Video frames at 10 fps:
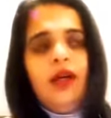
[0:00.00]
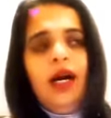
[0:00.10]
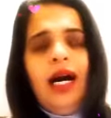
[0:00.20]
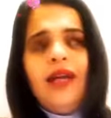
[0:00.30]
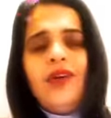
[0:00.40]

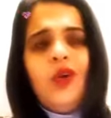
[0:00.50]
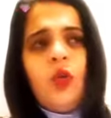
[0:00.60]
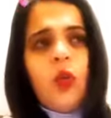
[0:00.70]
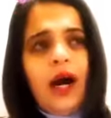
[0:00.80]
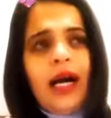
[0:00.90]
i don't know
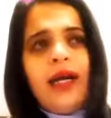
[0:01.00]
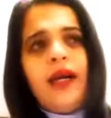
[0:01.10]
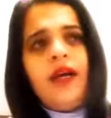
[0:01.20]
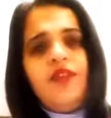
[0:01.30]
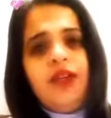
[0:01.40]
why
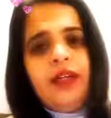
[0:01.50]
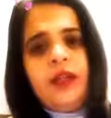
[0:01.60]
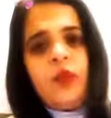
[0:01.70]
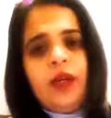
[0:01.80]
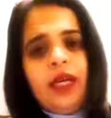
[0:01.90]
i feel
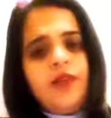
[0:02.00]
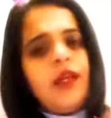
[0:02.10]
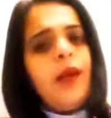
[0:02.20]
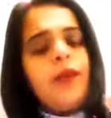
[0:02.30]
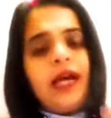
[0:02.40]
that whenever
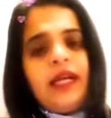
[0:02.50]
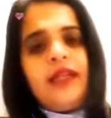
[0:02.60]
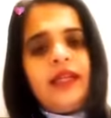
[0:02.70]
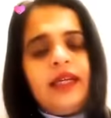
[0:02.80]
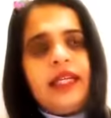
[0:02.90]
i'm
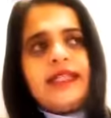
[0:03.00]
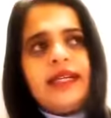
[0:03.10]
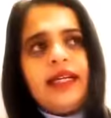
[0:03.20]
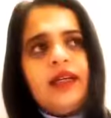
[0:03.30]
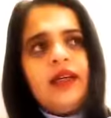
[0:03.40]
writing it's
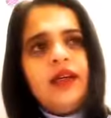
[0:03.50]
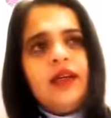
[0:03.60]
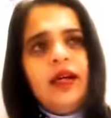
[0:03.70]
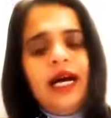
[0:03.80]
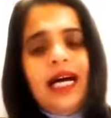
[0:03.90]
like
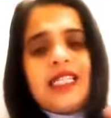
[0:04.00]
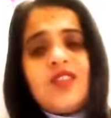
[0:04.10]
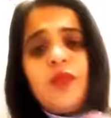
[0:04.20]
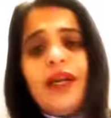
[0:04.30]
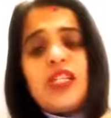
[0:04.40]
as
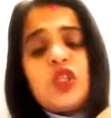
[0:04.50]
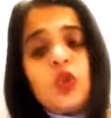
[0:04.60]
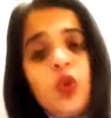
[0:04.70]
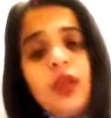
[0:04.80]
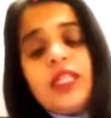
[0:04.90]
if my
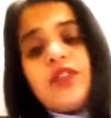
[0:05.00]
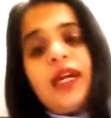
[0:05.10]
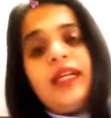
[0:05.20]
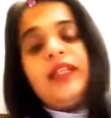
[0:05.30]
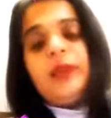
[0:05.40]
soul is
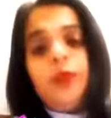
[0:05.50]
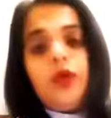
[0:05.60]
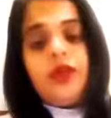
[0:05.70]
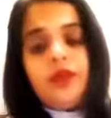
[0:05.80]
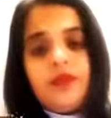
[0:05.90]
writing the
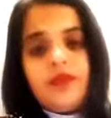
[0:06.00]
book